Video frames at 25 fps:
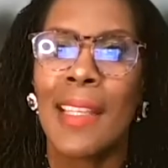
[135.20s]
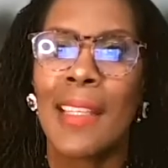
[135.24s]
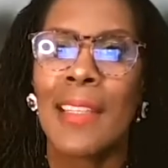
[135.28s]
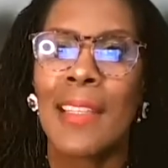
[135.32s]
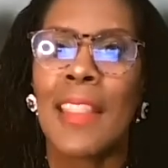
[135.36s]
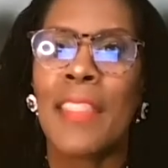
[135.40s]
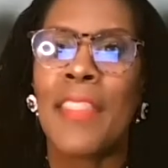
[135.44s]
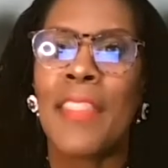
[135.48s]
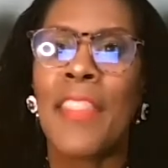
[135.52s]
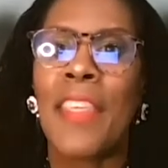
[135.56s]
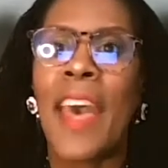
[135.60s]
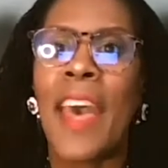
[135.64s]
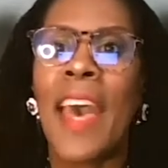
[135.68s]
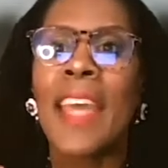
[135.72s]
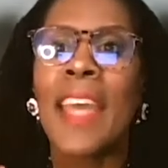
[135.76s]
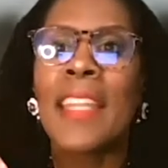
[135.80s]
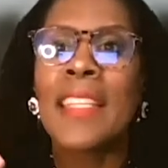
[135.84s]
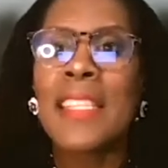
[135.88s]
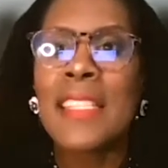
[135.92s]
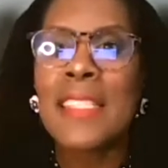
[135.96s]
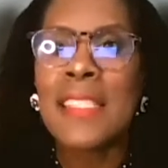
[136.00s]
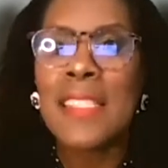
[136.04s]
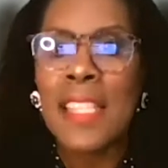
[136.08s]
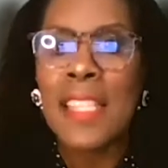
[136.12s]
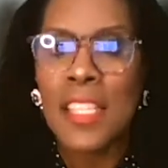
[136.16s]
That
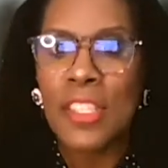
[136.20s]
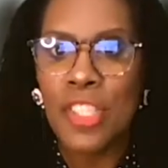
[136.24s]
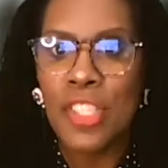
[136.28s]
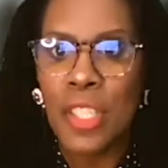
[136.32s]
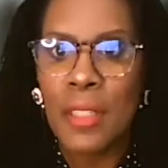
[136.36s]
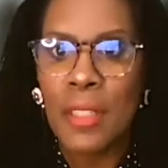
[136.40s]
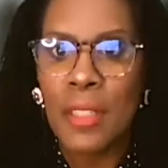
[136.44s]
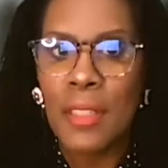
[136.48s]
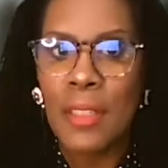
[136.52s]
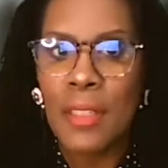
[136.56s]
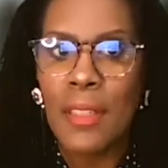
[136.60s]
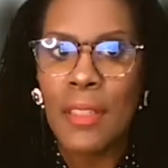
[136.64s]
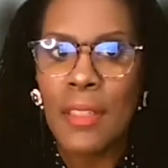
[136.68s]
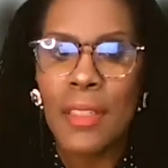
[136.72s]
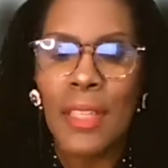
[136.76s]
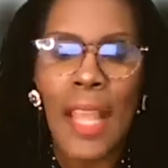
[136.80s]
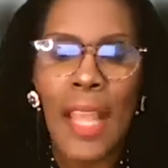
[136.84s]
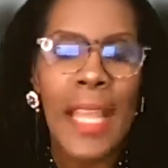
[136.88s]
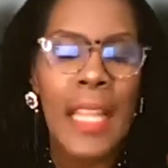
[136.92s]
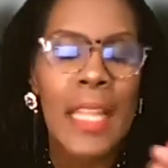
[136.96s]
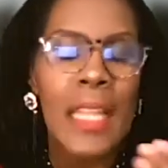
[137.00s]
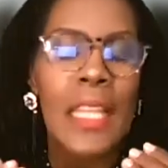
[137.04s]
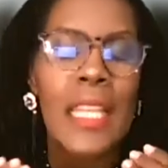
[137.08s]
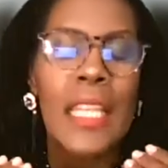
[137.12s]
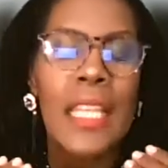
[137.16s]
decision
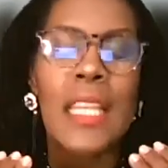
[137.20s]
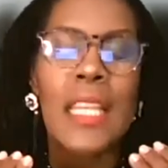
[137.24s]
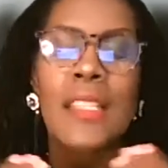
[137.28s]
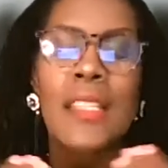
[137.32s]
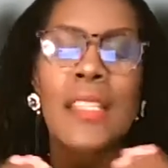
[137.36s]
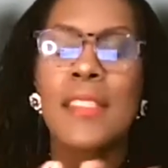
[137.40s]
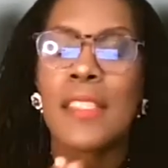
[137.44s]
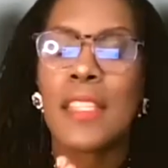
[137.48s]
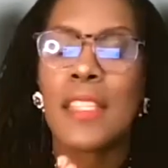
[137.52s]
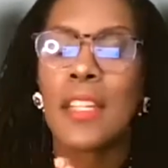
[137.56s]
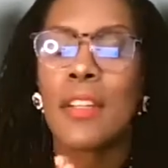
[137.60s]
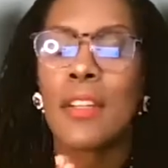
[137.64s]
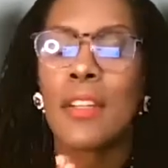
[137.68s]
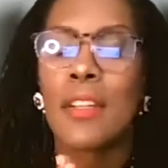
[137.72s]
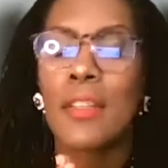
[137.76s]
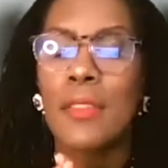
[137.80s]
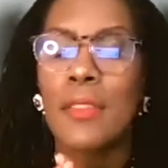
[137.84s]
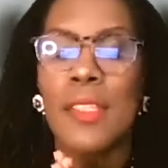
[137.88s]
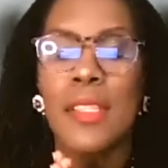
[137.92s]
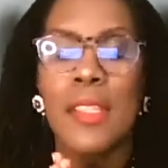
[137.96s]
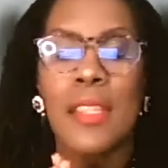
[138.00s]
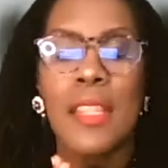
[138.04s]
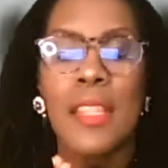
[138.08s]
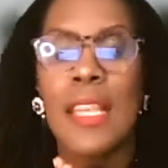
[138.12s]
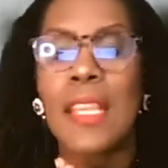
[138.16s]
likely
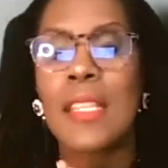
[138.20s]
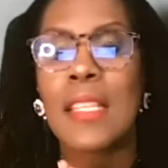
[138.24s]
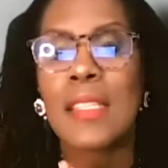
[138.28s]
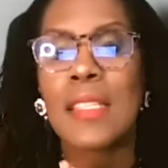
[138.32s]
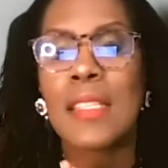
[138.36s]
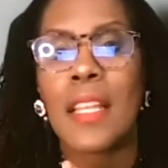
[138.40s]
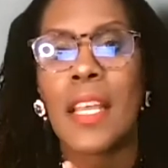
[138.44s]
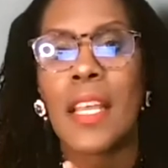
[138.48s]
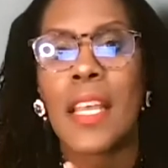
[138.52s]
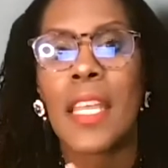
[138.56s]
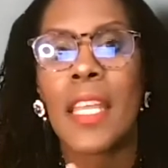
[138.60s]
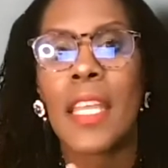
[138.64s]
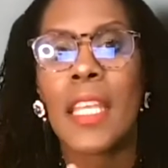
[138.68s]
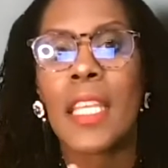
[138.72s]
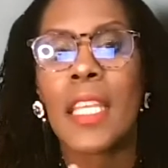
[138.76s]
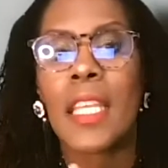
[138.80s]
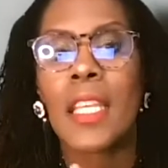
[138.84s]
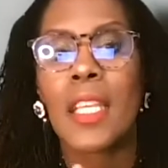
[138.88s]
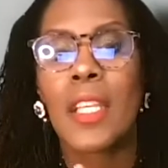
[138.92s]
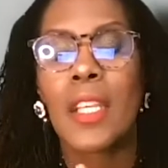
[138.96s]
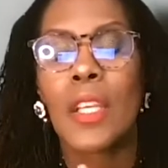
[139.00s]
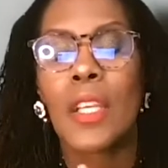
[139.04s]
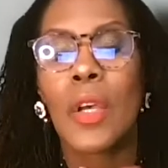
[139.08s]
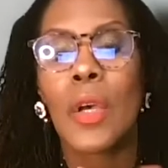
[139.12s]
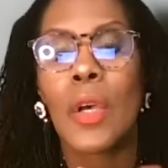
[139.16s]
considers things like,
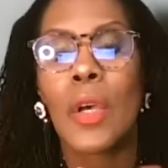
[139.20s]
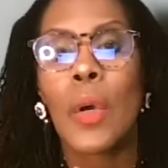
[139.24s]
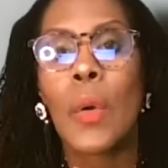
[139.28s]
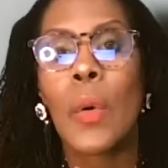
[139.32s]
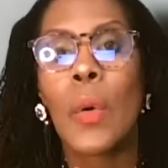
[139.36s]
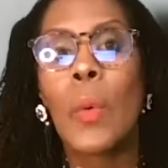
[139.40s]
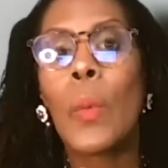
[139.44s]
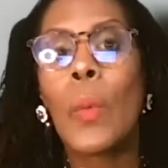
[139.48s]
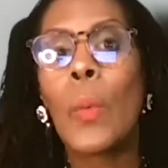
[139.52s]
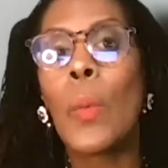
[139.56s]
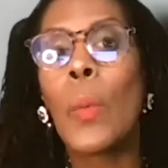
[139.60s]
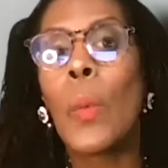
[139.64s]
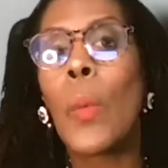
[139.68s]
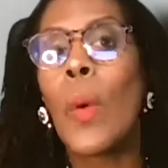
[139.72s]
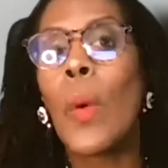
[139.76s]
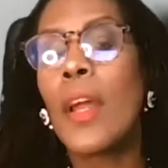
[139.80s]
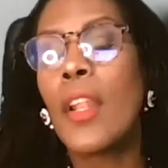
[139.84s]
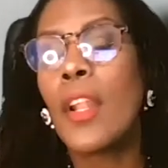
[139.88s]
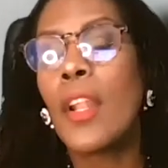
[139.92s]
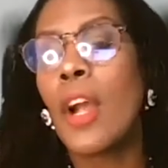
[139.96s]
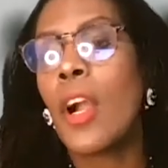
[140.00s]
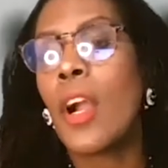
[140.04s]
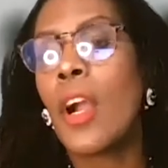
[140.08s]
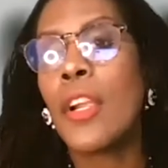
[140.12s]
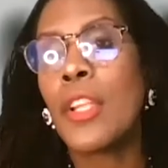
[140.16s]
what
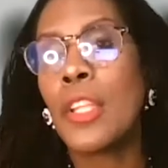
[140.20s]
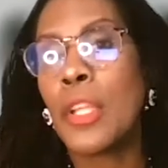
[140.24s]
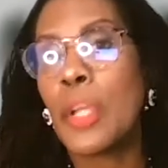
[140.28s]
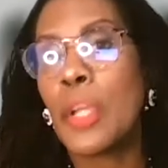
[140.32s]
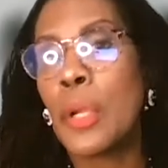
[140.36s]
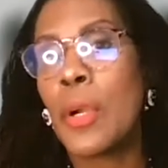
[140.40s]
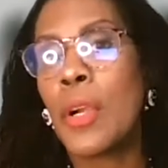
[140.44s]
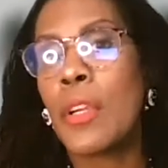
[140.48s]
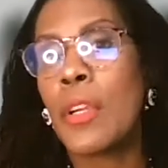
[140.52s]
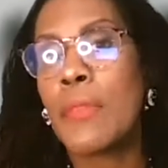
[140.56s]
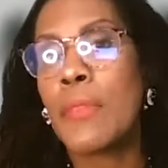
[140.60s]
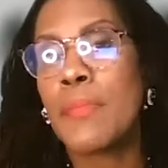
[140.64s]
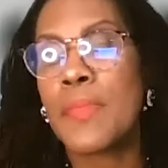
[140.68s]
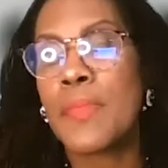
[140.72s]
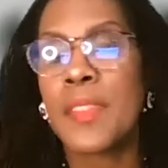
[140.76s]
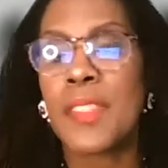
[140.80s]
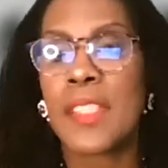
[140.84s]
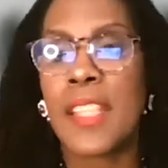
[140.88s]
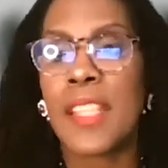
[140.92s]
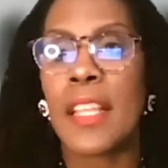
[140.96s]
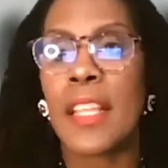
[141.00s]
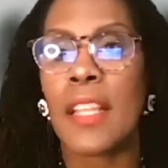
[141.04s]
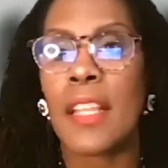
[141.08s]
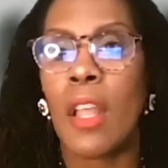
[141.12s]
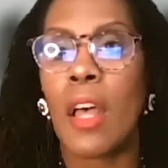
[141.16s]
are your
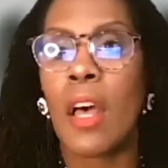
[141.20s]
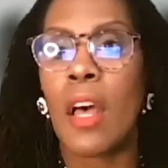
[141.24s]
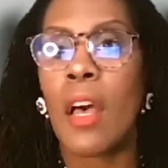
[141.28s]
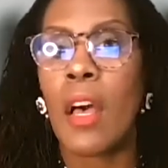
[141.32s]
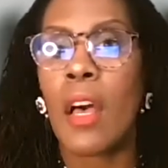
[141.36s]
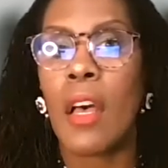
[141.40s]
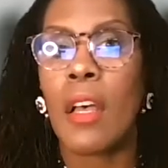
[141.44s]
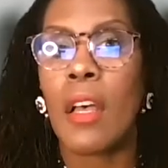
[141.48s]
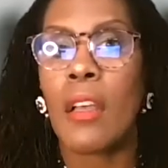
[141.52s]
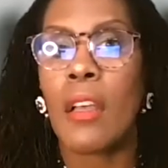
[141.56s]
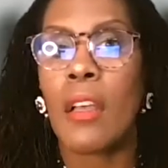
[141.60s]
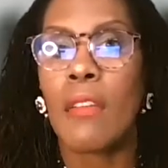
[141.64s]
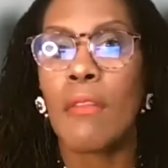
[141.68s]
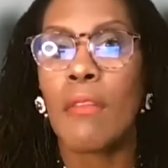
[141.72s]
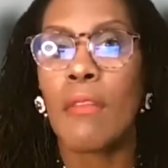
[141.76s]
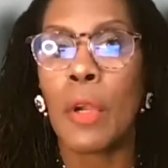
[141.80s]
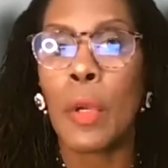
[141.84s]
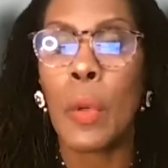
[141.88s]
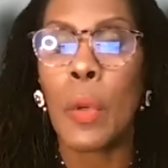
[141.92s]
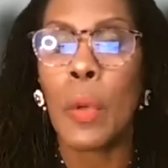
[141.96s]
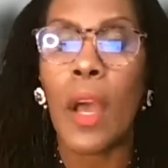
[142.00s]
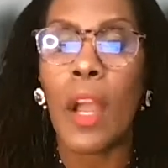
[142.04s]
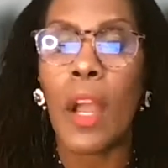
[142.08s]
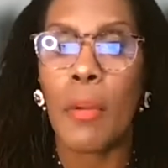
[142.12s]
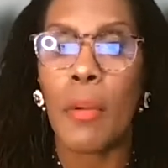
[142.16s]
state law
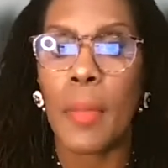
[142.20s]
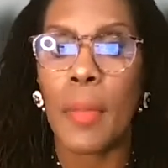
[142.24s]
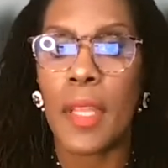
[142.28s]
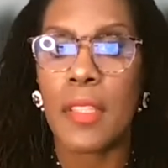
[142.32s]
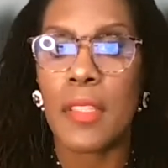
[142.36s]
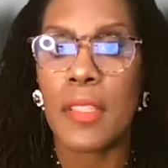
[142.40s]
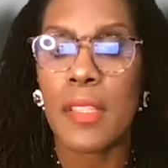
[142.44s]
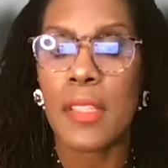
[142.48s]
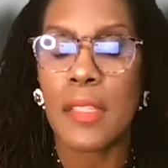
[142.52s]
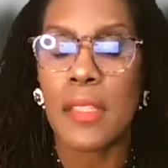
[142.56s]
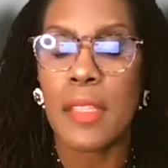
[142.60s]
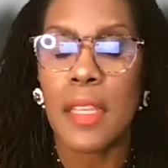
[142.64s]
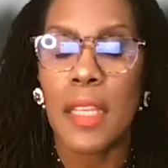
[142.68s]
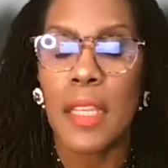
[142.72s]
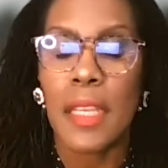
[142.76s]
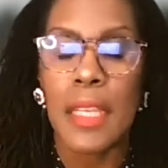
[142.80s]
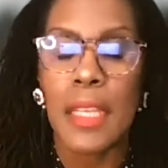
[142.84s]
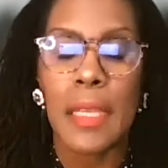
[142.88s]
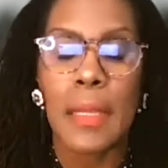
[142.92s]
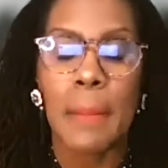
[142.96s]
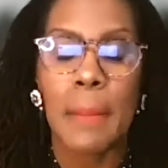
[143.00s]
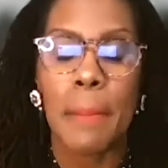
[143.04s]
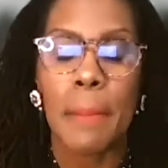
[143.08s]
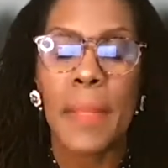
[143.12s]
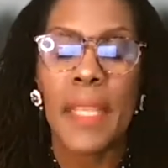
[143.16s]
requirements?
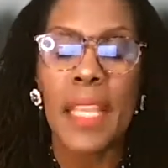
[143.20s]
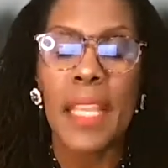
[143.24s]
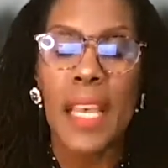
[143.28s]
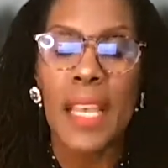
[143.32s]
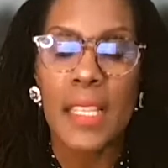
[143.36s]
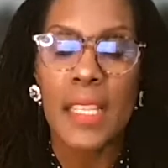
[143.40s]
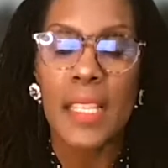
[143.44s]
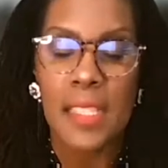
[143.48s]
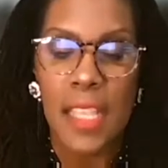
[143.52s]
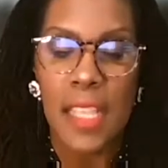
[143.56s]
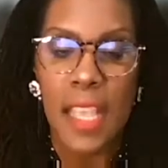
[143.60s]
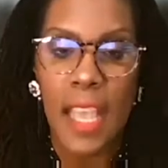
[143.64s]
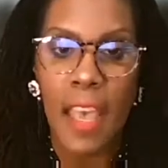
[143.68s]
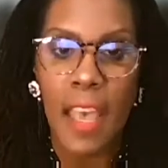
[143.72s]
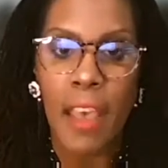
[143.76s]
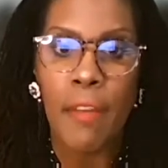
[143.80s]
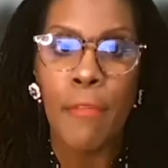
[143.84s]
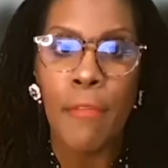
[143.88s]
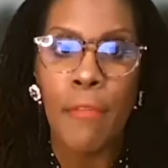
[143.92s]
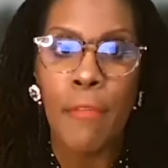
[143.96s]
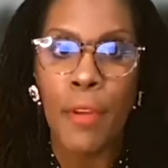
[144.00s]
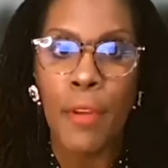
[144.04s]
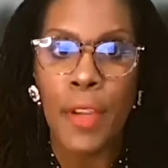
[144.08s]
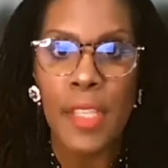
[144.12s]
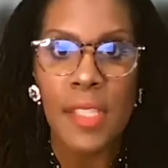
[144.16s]
Because
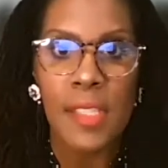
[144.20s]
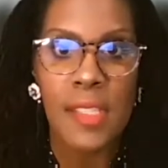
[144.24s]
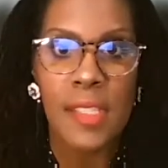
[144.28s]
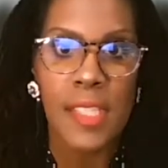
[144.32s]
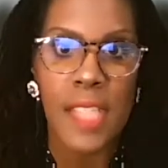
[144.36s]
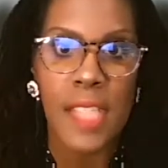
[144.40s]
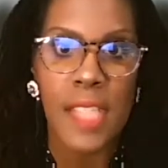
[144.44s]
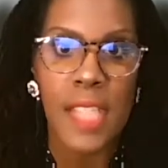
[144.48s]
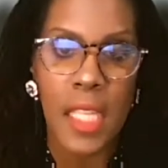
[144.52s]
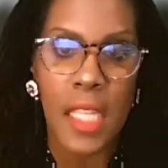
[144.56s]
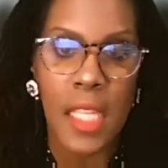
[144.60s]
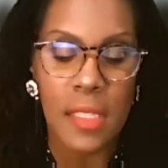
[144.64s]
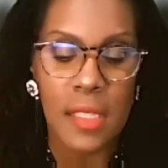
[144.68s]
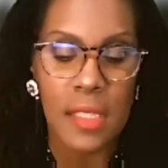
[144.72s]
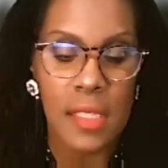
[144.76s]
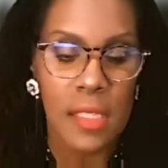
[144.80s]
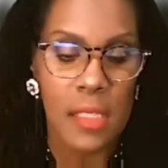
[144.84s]
every state,